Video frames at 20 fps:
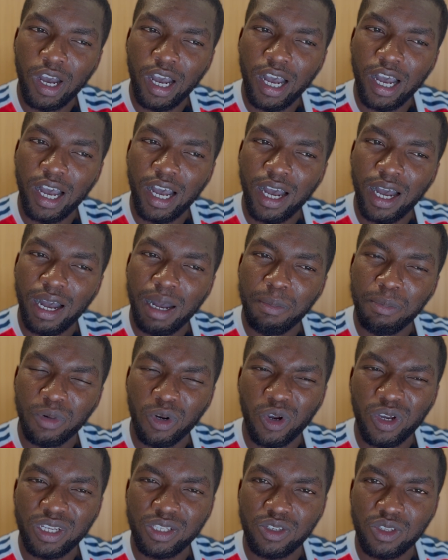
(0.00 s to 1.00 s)
I'm
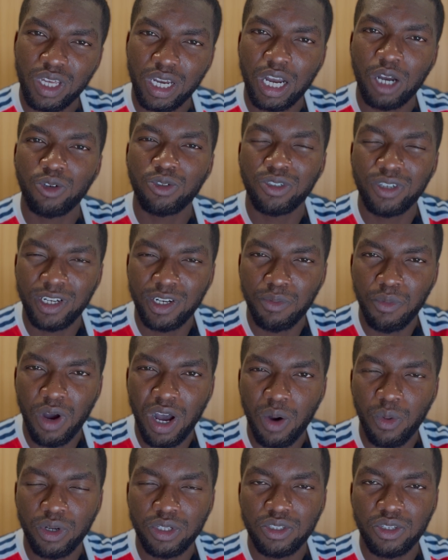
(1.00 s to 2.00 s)
not into the country anymore,
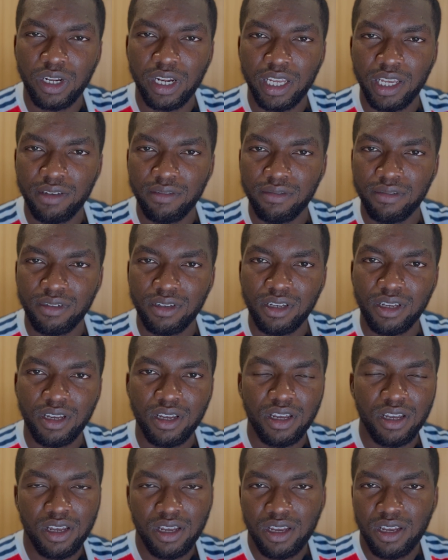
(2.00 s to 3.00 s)
I want to leave.
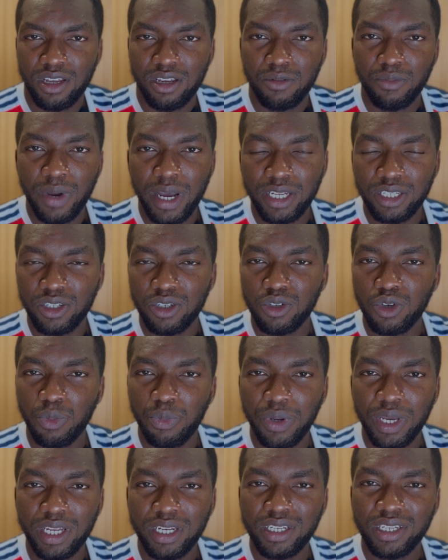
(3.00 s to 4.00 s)
Mind you, you
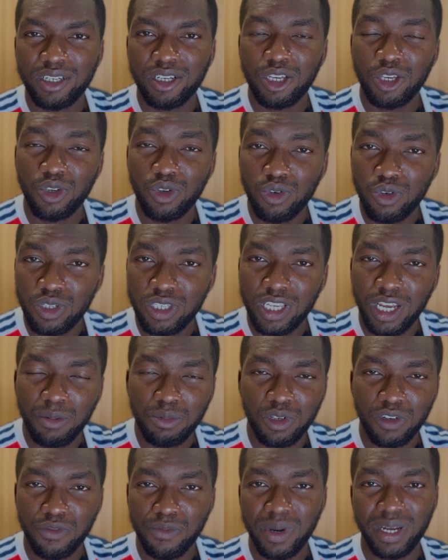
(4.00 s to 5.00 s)
paid huge sums
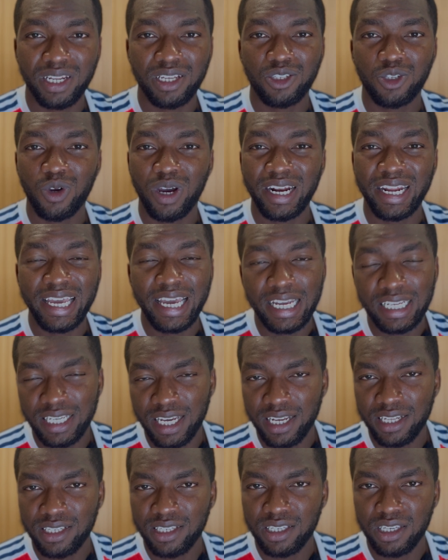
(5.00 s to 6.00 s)
of money to an
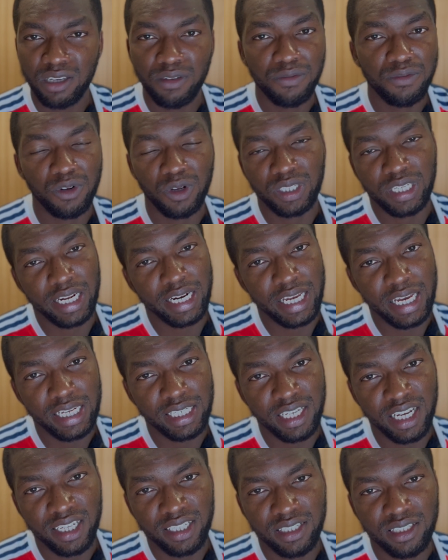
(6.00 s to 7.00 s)
agent. If not an
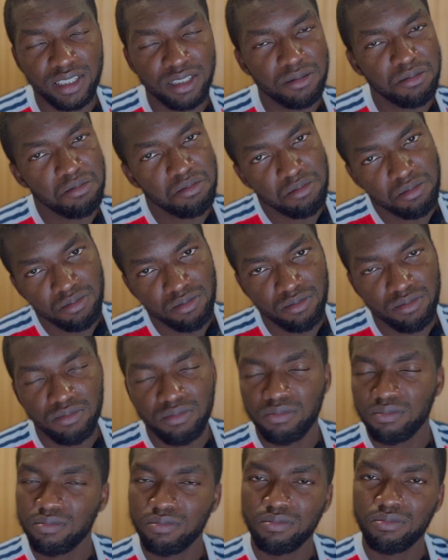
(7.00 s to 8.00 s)
agent,
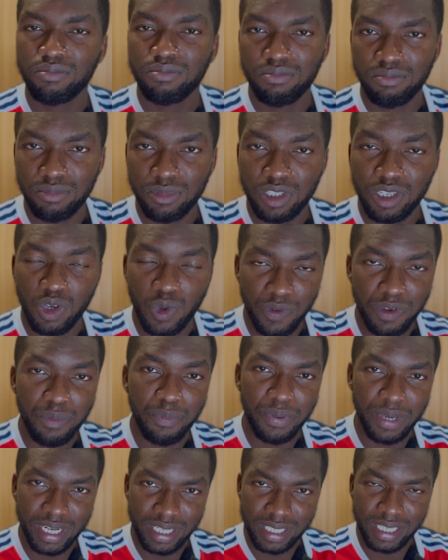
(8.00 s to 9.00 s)
you even
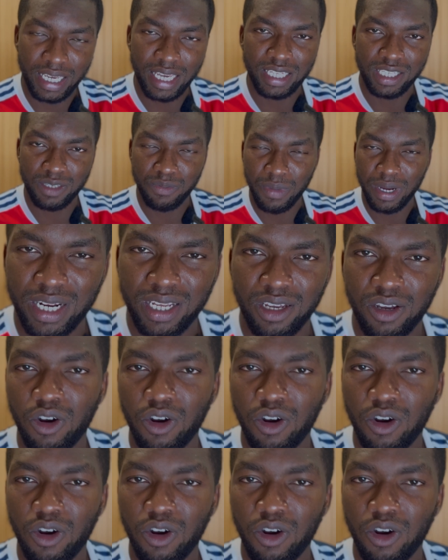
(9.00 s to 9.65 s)
paid tickets money.